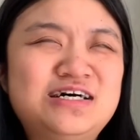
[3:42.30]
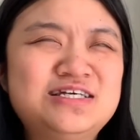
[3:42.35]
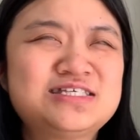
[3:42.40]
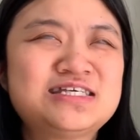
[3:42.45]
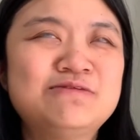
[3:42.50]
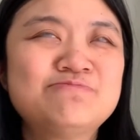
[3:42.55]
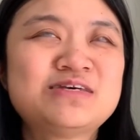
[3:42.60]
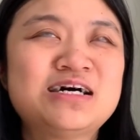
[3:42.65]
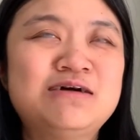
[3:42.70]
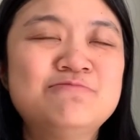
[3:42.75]

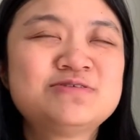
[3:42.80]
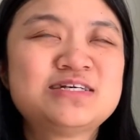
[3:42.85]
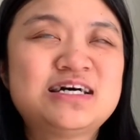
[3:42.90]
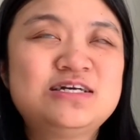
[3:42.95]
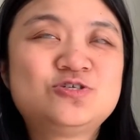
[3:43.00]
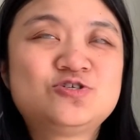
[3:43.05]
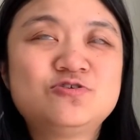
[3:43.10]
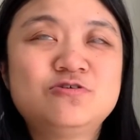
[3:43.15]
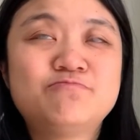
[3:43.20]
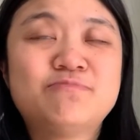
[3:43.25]
sometimes I
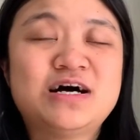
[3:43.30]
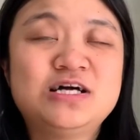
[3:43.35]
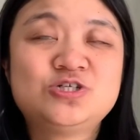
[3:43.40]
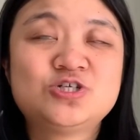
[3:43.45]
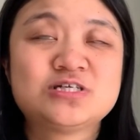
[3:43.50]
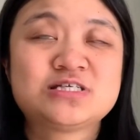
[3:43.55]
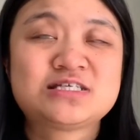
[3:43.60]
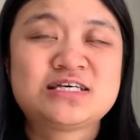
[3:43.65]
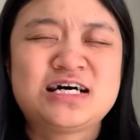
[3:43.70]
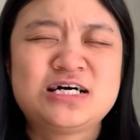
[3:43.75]
do by
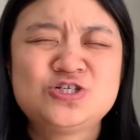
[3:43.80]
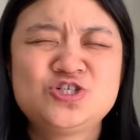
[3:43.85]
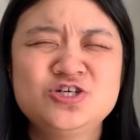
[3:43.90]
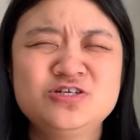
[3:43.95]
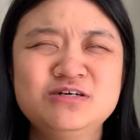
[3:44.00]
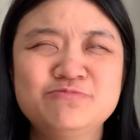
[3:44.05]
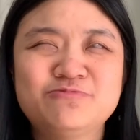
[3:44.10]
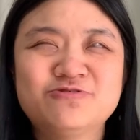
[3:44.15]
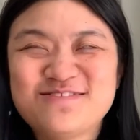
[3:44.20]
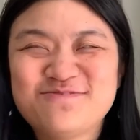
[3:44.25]
just touching
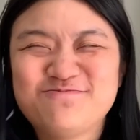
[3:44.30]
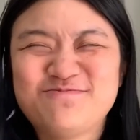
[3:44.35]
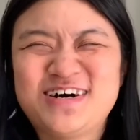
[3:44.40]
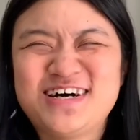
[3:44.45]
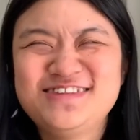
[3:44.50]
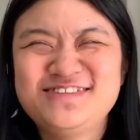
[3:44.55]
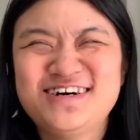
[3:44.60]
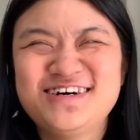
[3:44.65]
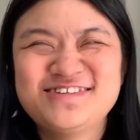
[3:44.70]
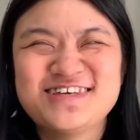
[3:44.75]
the book,
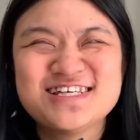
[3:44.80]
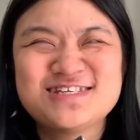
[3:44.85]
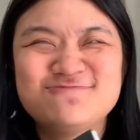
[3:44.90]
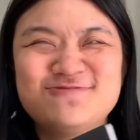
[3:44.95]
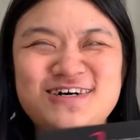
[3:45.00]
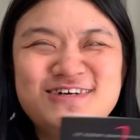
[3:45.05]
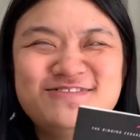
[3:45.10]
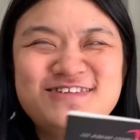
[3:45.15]
but not this one.